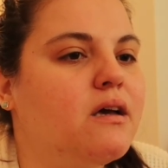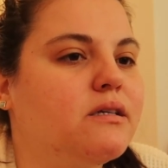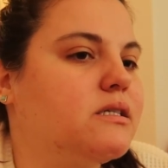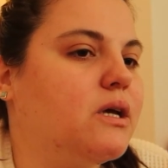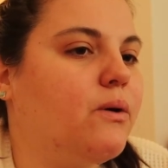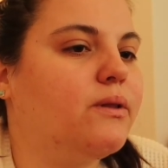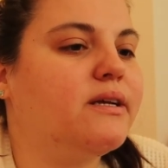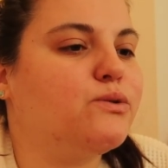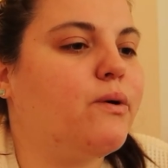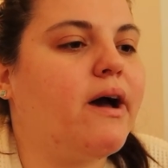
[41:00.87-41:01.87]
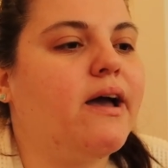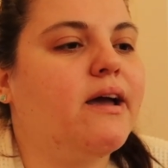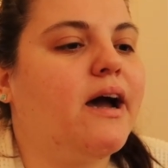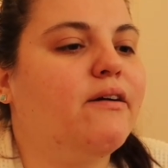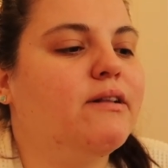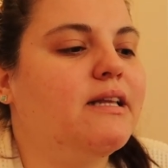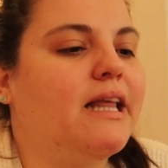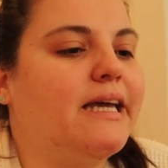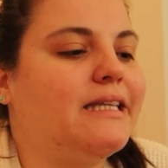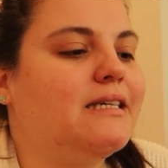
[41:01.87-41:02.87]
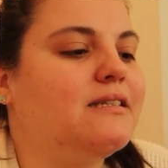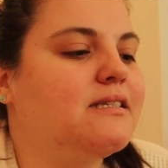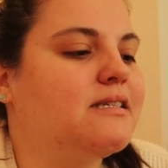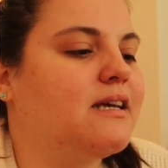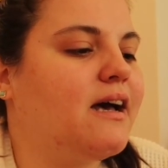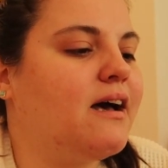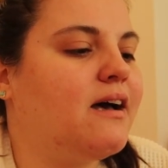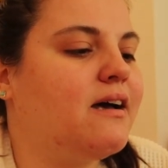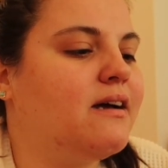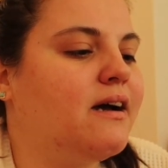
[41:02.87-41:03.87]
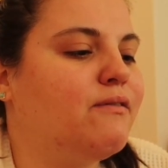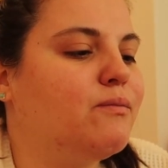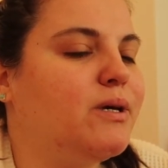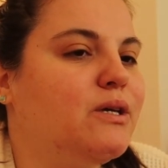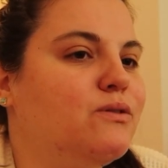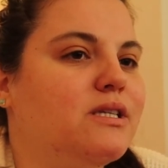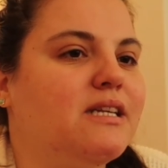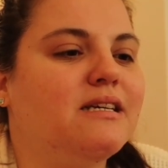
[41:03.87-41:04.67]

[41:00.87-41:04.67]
So that's why I really liked it. I will be using